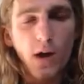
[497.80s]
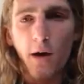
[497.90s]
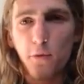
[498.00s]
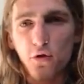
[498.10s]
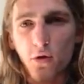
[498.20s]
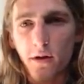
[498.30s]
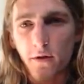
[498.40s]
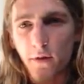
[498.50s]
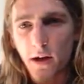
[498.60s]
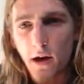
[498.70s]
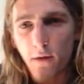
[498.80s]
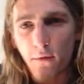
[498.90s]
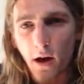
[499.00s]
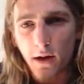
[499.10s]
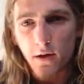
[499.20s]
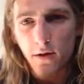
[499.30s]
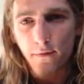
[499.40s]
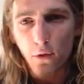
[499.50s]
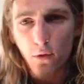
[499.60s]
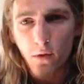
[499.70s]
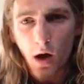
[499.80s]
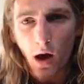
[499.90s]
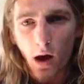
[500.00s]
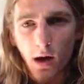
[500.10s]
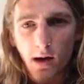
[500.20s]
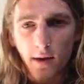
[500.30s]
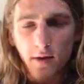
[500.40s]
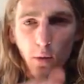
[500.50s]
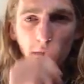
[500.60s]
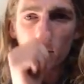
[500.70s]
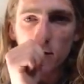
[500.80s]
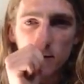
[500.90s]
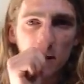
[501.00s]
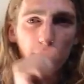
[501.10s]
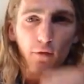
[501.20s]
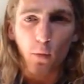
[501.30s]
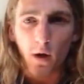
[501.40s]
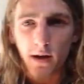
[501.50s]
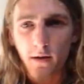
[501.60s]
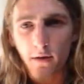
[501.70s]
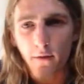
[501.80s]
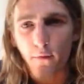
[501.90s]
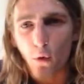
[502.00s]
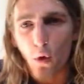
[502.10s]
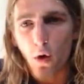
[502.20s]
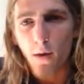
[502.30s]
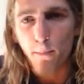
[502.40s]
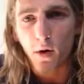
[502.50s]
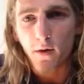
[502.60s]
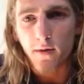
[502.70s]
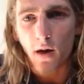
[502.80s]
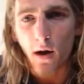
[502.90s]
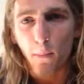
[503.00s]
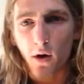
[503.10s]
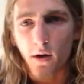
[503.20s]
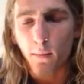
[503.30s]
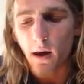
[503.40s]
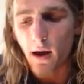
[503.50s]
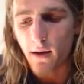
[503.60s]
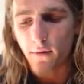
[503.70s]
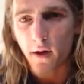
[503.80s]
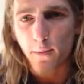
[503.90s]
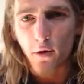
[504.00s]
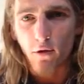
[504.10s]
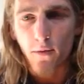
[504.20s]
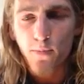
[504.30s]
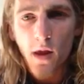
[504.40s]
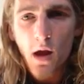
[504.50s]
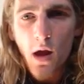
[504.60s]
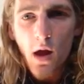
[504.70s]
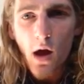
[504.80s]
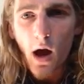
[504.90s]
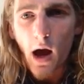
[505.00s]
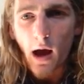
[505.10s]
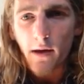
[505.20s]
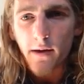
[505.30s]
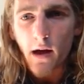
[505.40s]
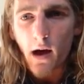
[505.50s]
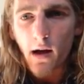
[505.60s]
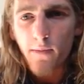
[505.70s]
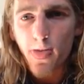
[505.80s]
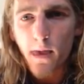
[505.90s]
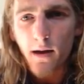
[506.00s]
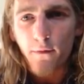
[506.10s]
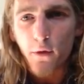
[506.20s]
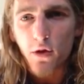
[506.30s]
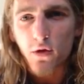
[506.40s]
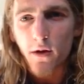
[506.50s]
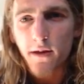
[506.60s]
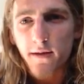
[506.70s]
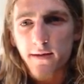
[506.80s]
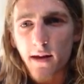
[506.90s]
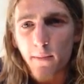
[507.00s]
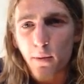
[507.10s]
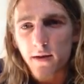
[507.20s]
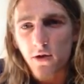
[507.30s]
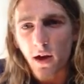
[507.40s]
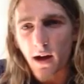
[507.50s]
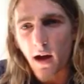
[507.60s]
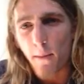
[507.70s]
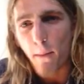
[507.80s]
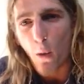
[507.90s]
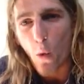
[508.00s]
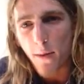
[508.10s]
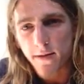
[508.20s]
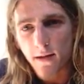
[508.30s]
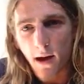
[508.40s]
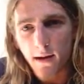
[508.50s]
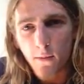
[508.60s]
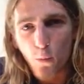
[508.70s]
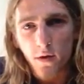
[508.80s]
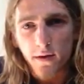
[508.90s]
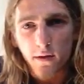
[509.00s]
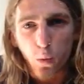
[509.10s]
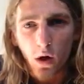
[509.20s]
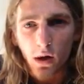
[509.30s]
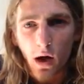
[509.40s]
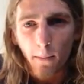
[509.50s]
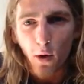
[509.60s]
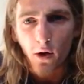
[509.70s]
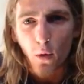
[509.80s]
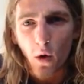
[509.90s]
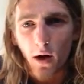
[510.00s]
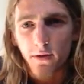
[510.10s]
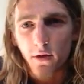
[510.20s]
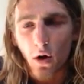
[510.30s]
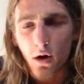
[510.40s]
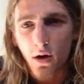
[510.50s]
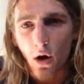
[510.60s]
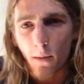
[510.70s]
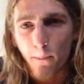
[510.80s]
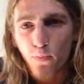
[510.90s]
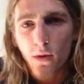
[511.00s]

I hope you enjoyed this video and found it useful. I do one of these every week for Blues Harmonica Player, the Facebook group. And if you enjoyed this, then please check out my website, which is willharmonicawilde.com,